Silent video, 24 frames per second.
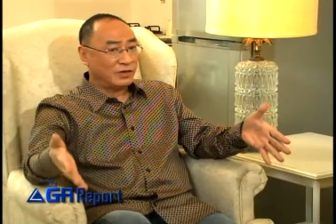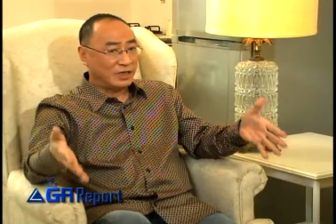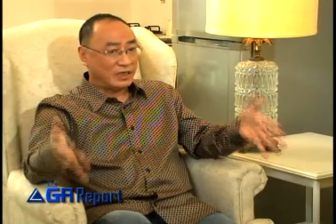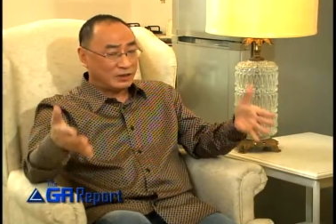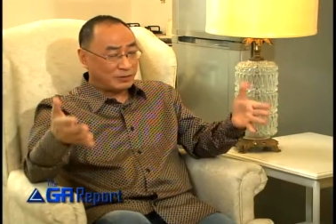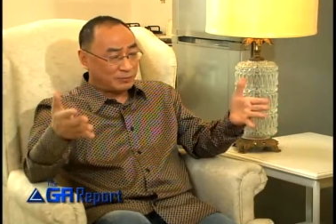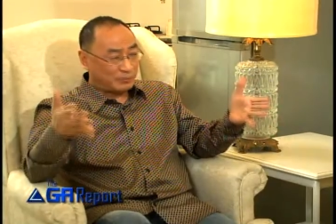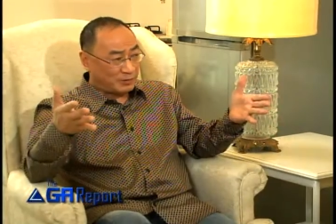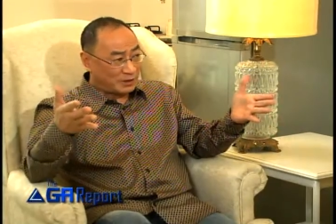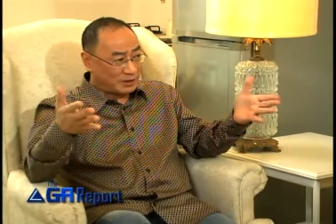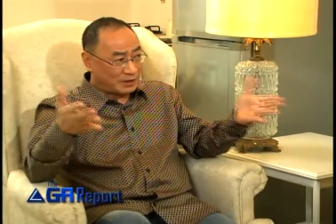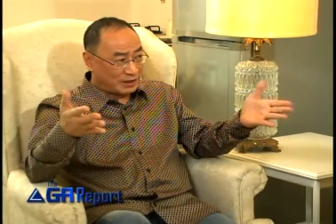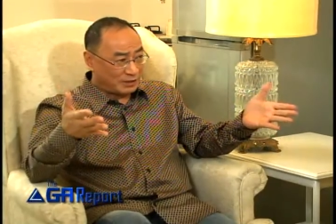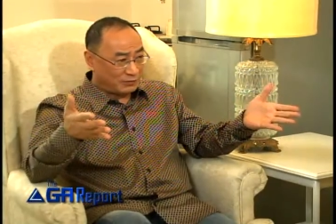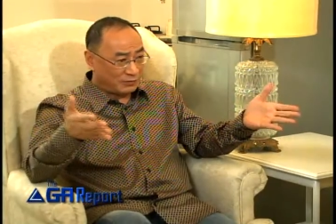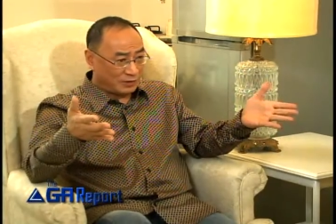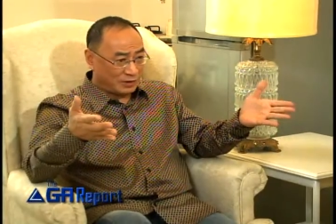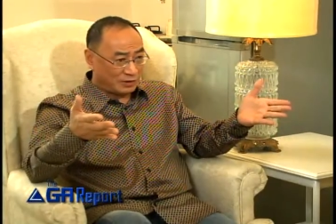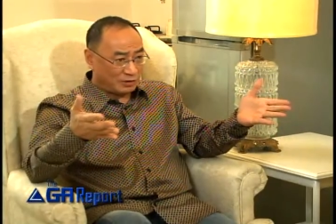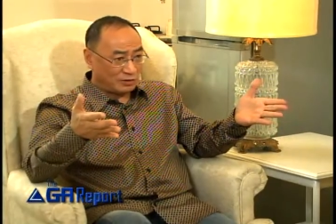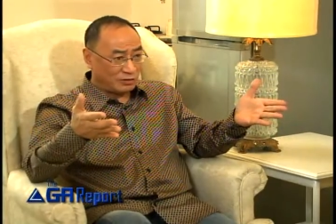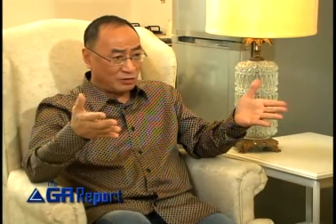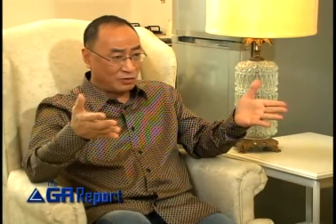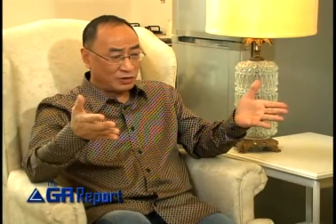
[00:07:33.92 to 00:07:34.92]
Especially when
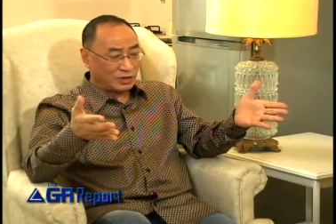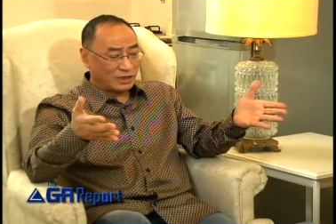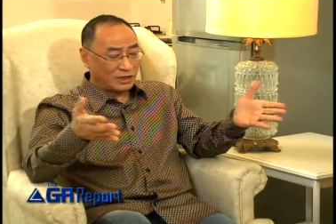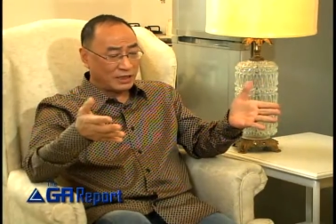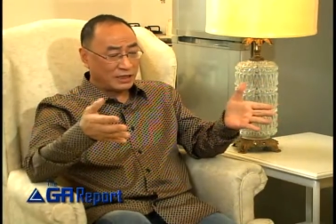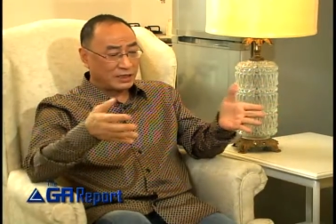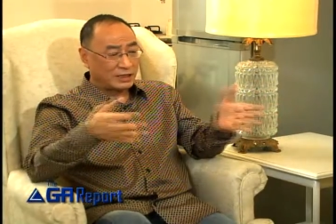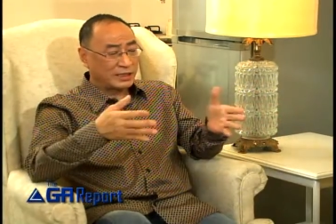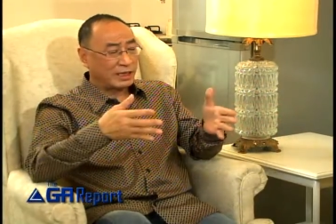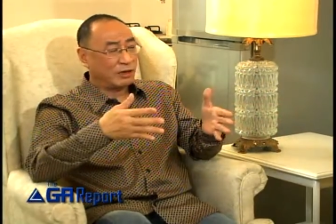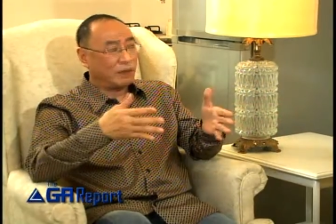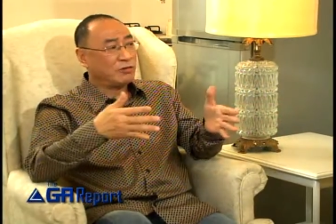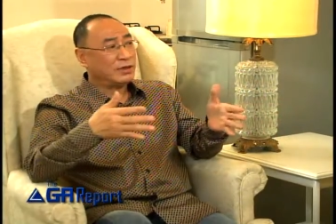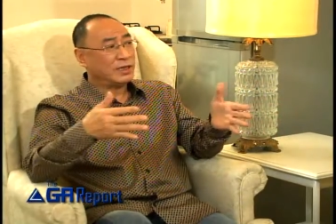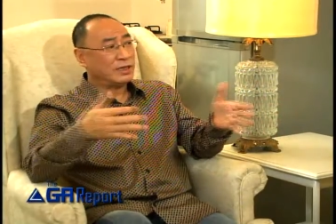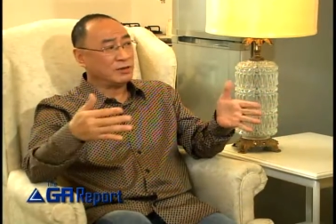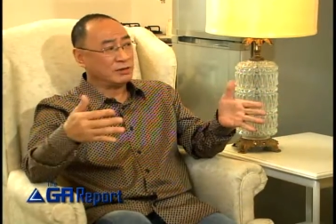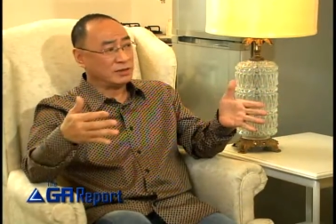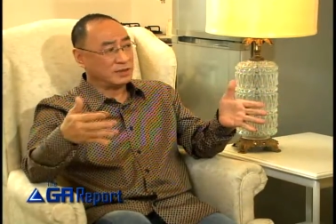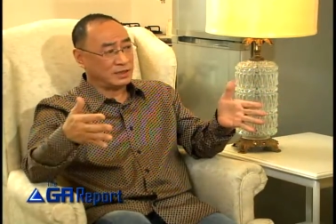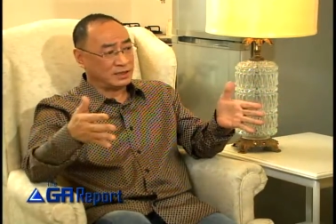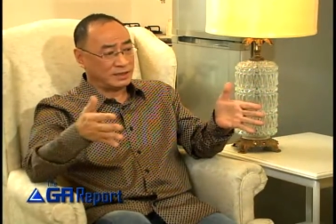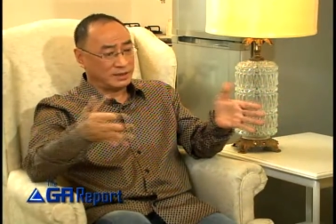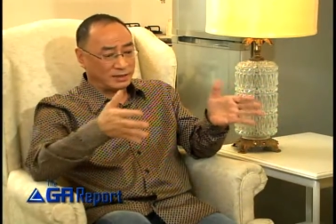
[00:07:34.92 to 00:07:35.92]
you're looking at
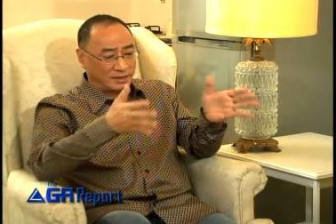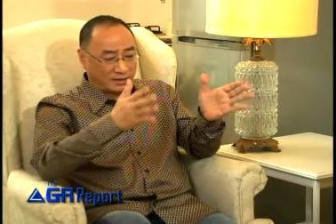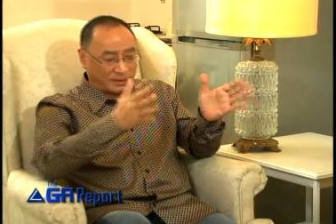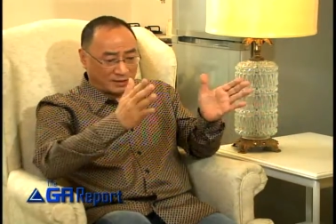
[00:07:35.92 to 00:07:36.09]
townhouses,